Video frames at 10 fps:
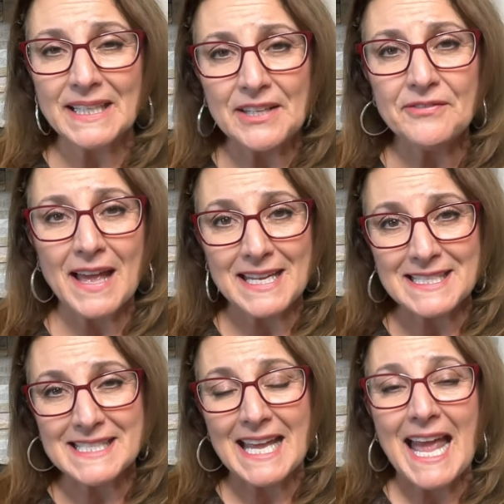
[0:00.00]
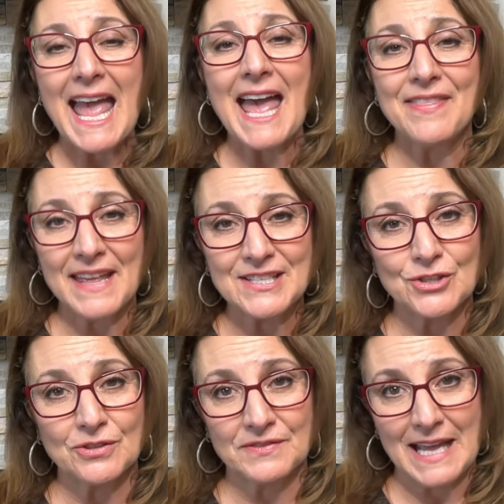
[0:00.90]
event, and they
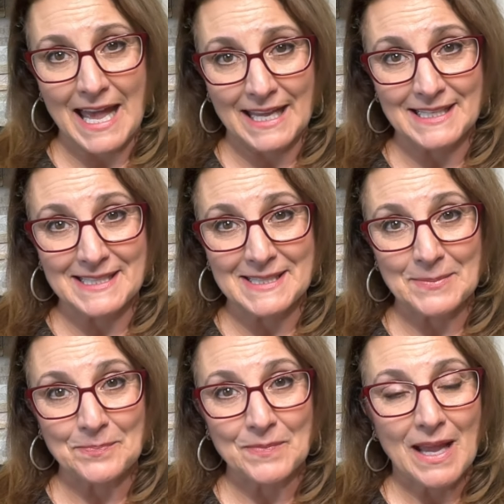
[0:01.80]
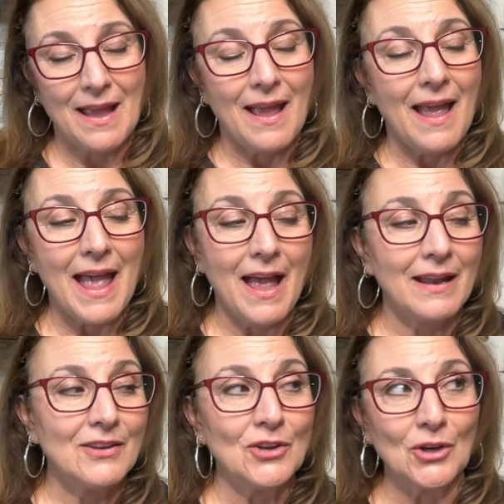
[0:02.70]
served haggis.
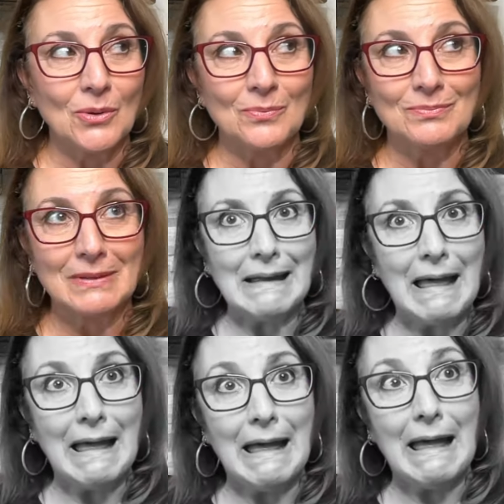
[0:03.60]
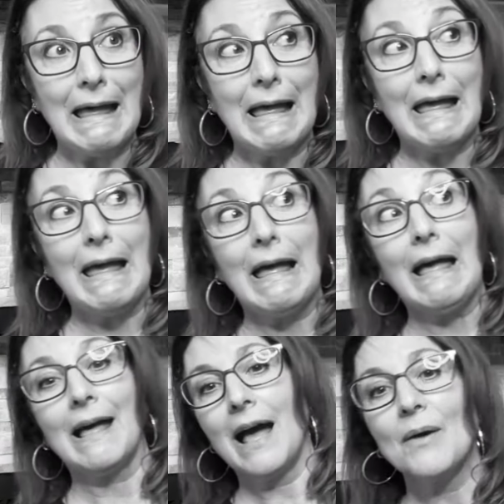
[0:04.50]
And, you know,
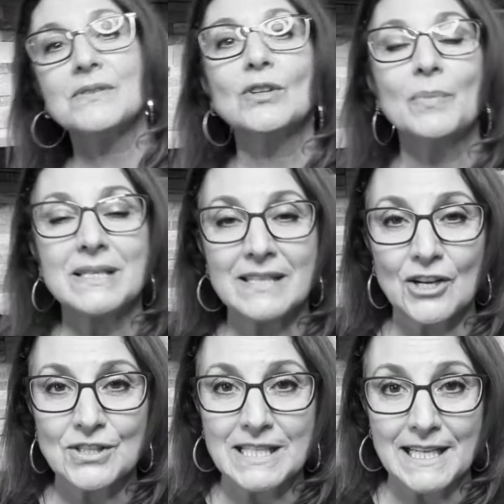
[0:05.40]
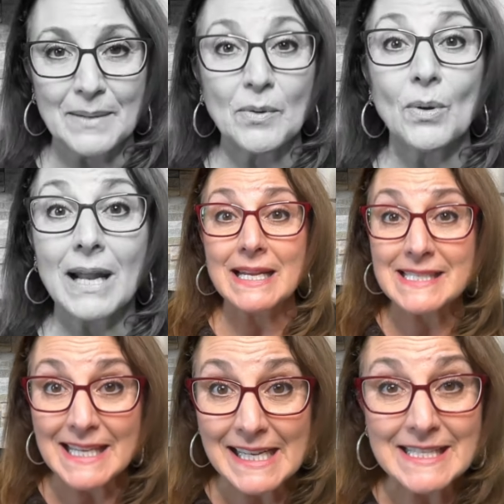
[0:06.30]
I was a little bit scared to eat it. But what I
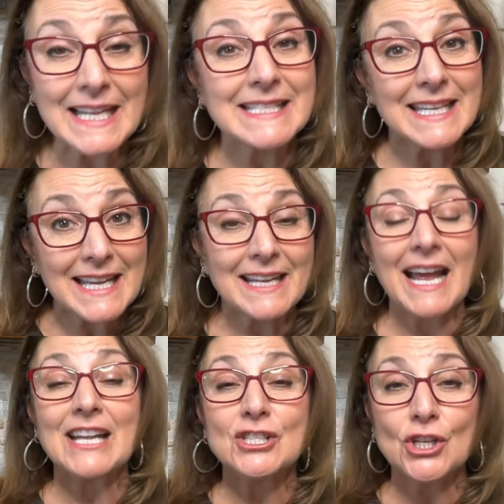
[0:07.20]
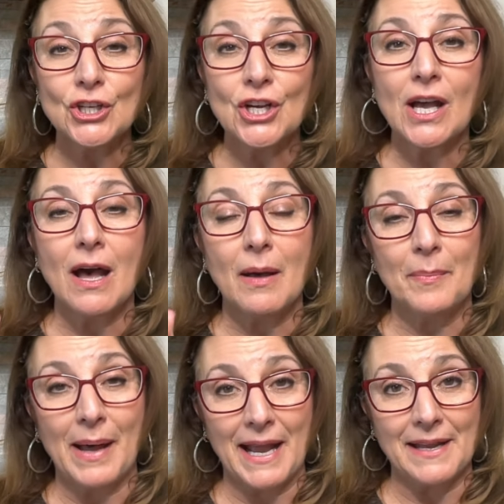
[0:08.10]
did is I took a
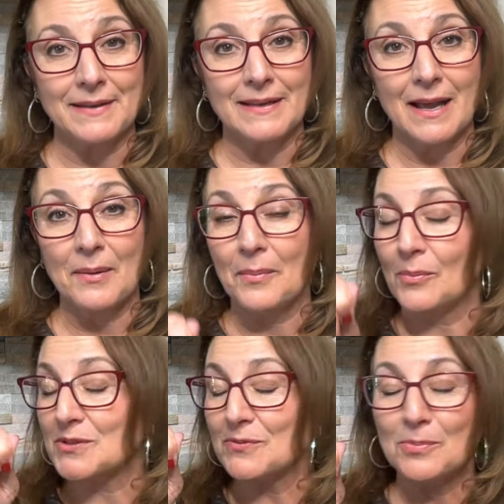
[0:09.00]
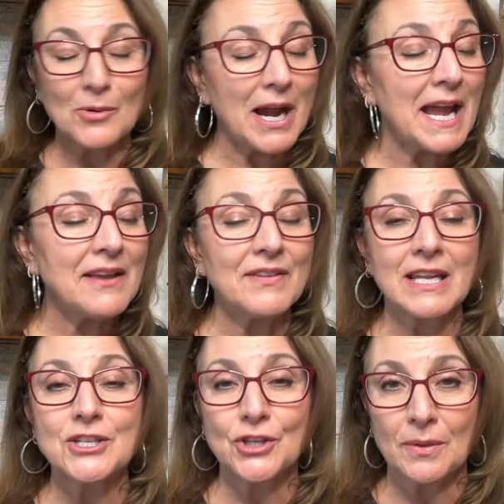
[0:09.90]
bite. I was brave and I
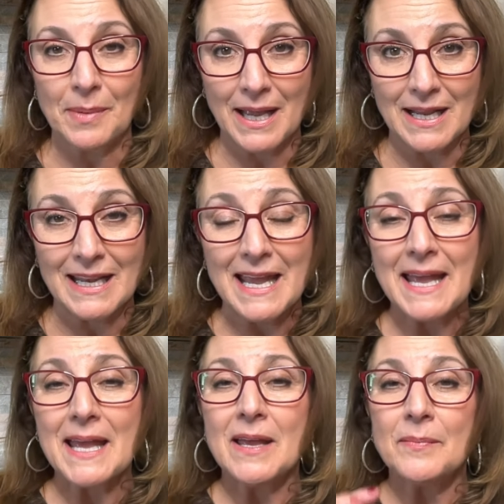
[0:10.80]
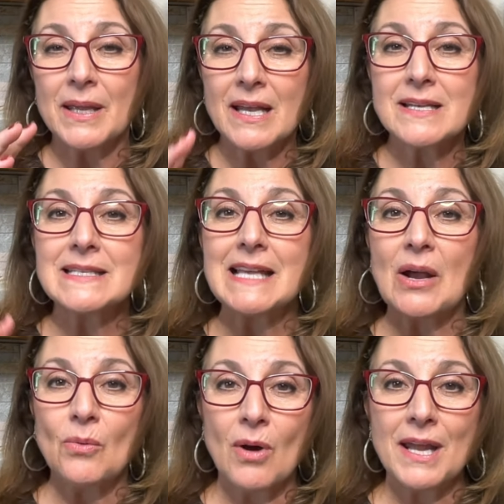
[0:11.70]
took a bite because I
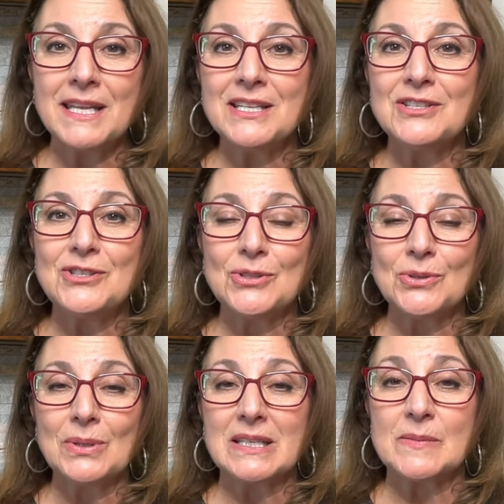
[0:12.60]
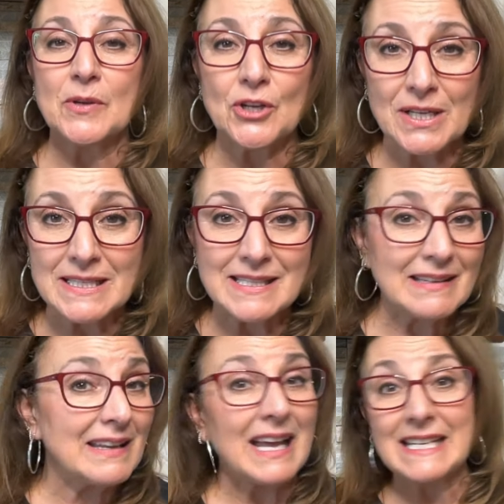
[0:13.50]
wanted to experience it,
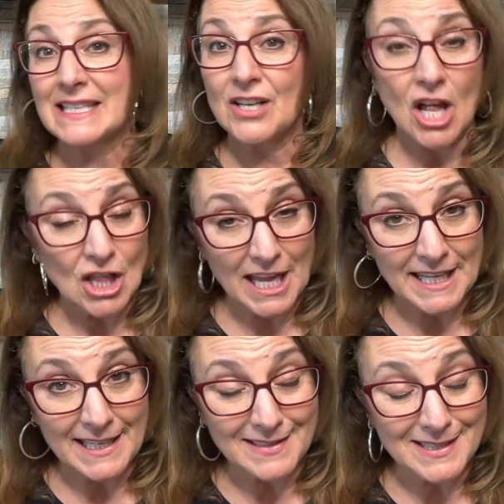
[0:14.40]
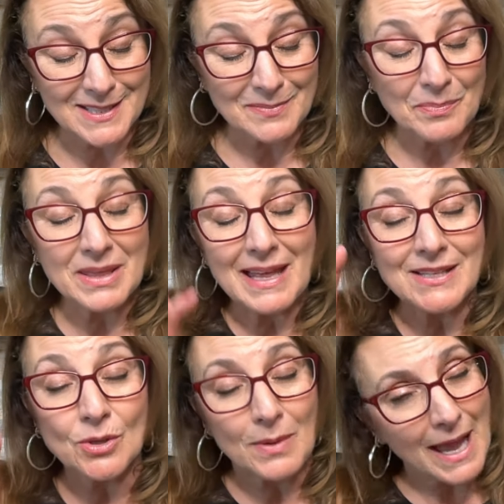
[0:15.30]
and I did not like it, but
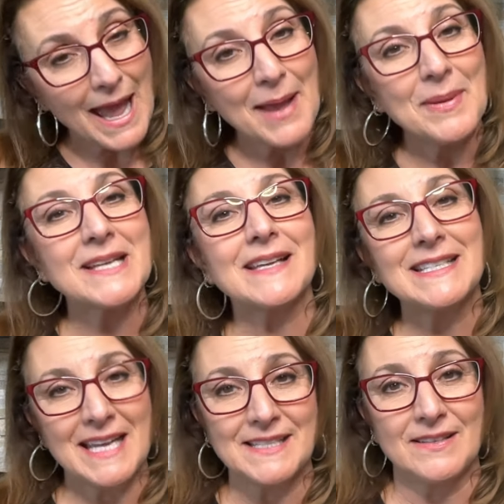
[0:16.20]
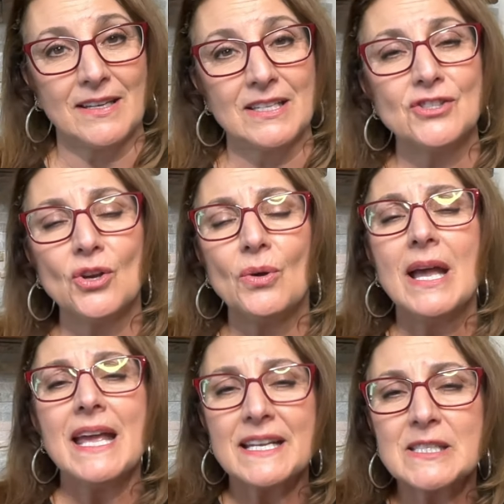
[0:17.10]
that's okay because I tasted it. So
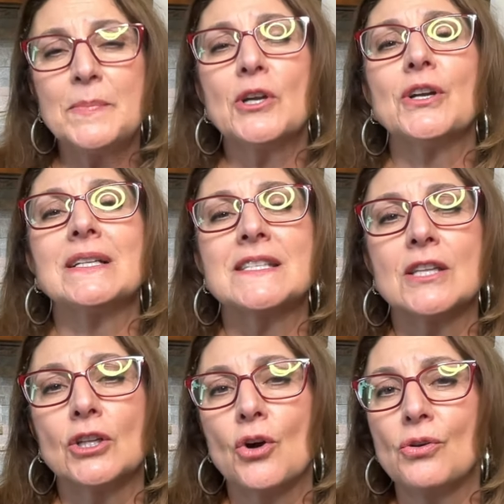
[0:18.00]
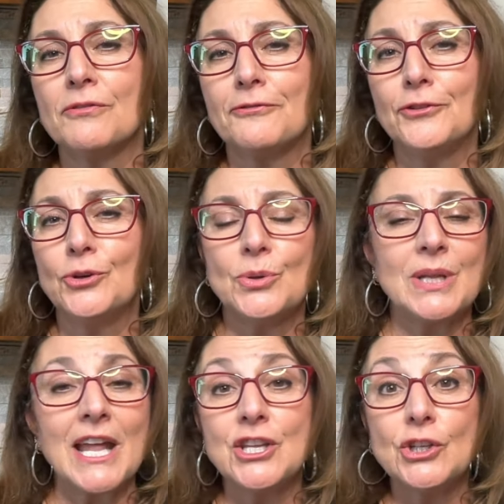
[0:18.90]
experience the local food
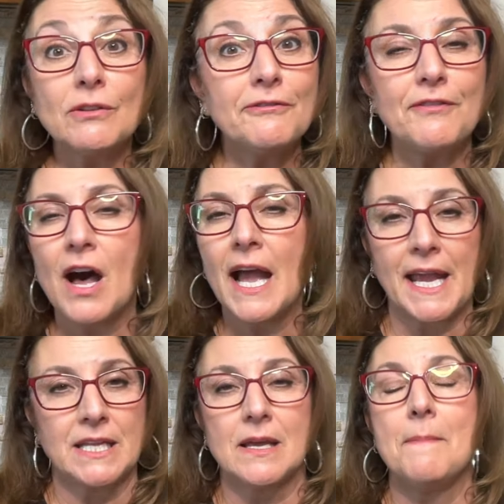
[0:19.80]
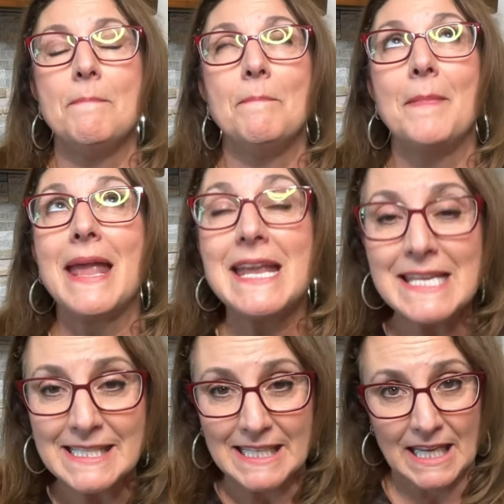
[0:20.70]
and you'll find
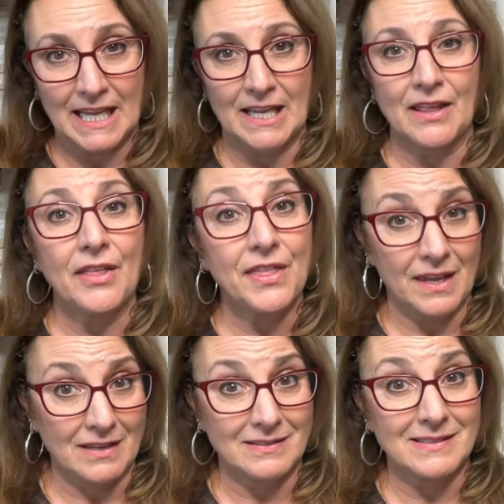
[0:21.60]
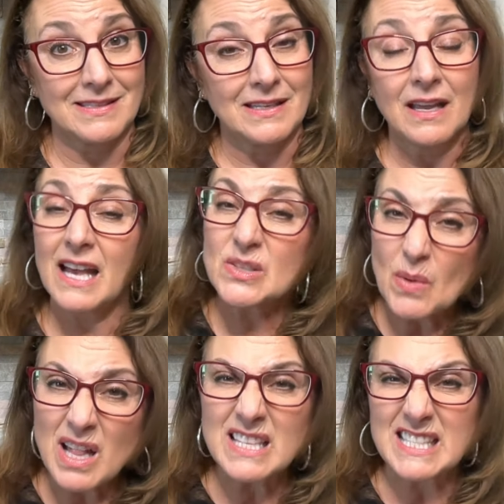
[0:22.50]
amazing things, as
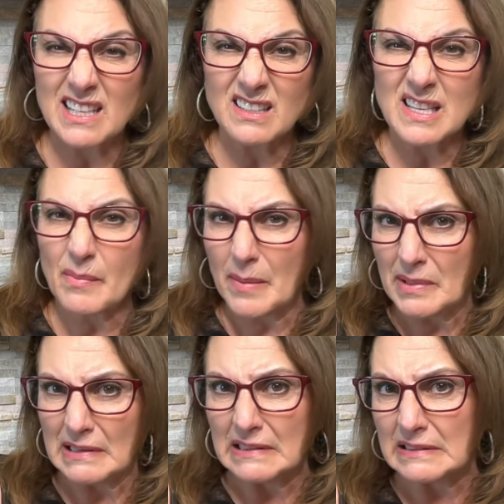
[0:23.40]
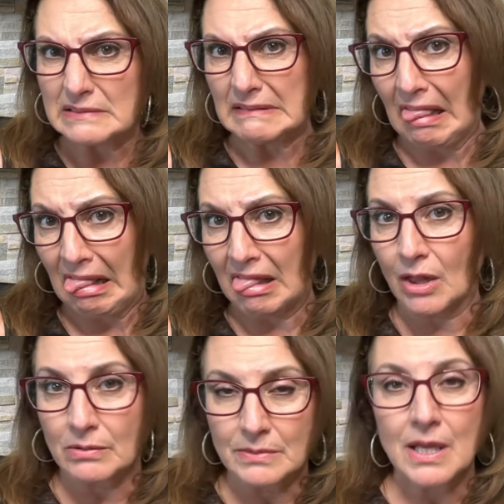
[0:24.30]
well as things that might be a little bleh.
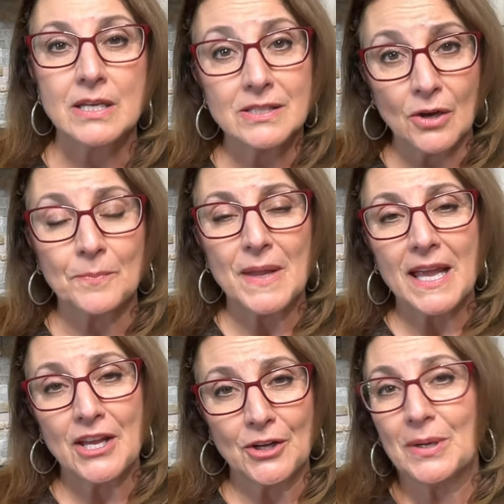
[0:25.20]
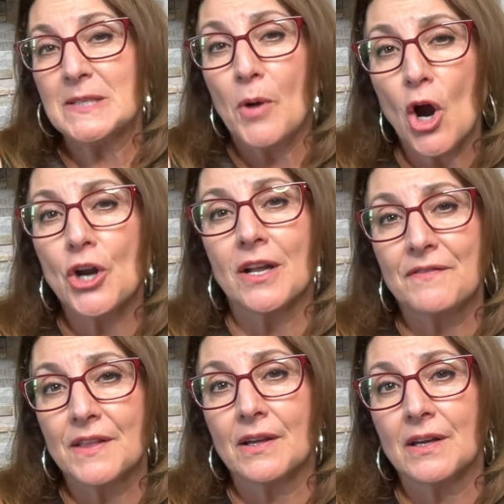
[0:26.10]
So, you know, it's part of
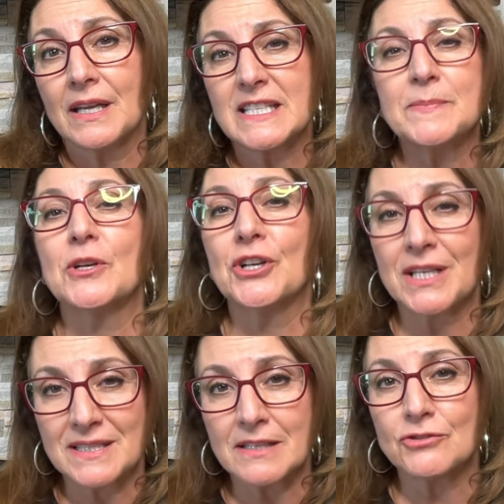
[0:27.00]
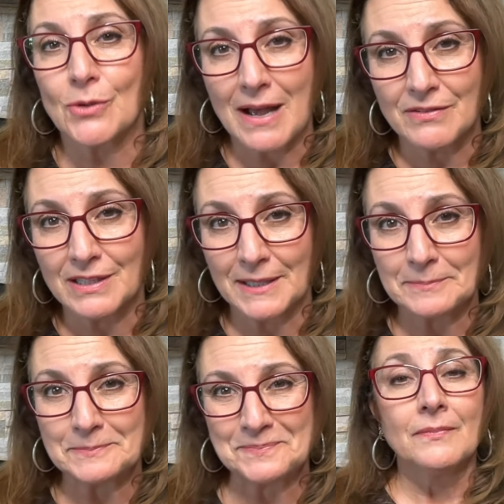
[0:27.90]
the experience of
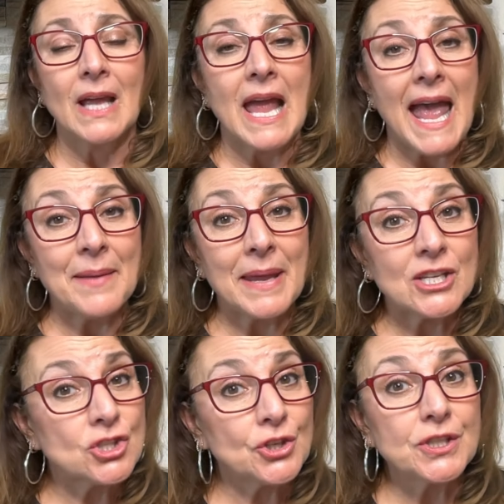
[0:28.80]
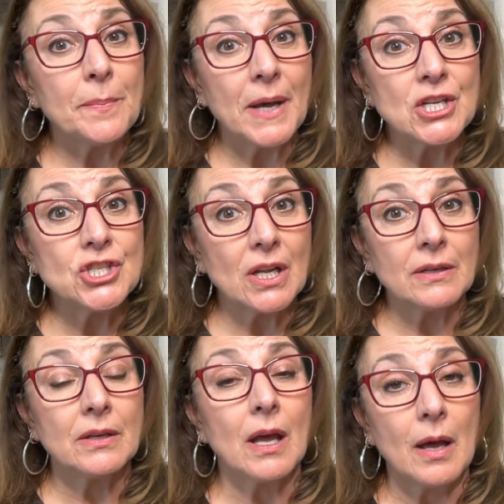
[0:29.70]
traveling. And make sure to
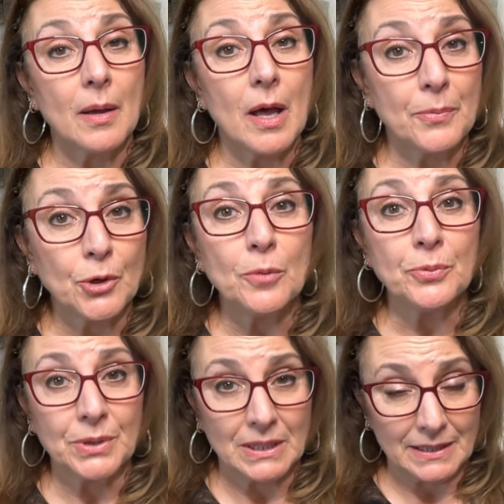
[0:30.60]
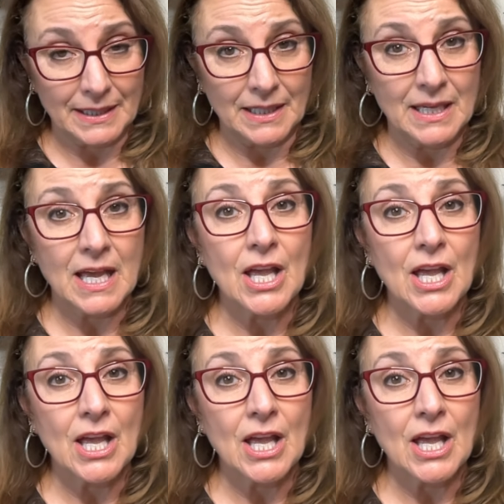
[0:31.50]
budget appropriately.